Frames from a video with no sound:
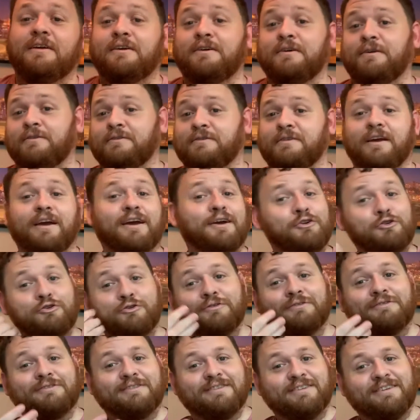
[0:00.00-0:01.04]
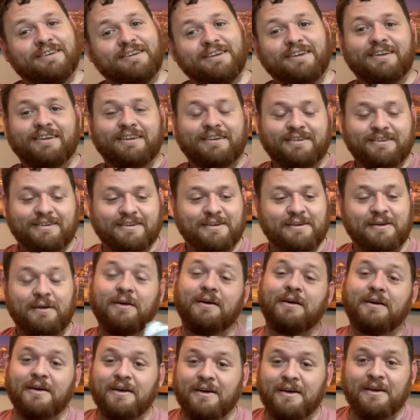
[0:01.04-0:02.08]
Because as you can see,
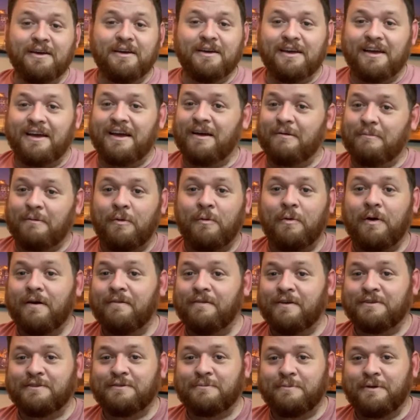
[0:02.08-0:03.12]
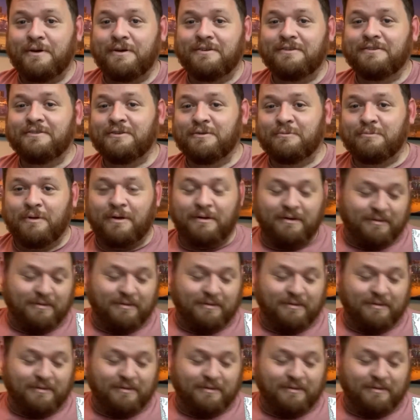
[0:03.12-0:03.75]
my wife has a beard and she'll